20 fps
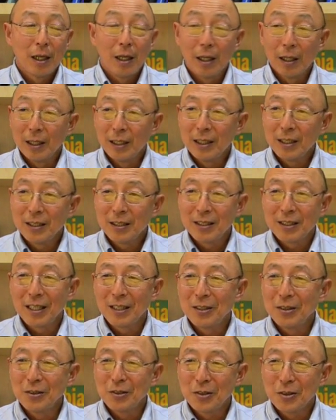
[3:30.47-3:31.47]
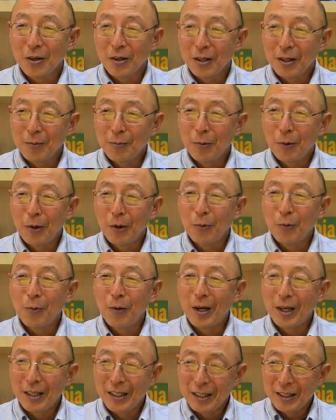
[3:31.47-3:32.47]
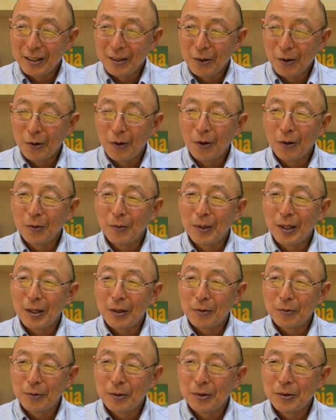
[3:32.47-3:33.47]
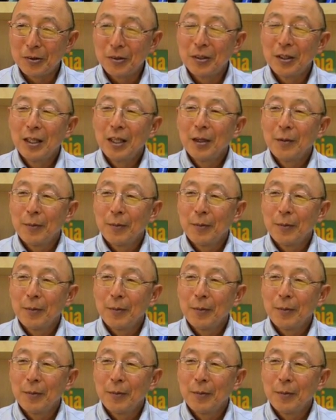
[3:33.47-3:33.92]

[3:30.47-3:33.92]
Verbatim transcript: a list that you start at point one and go all the way through,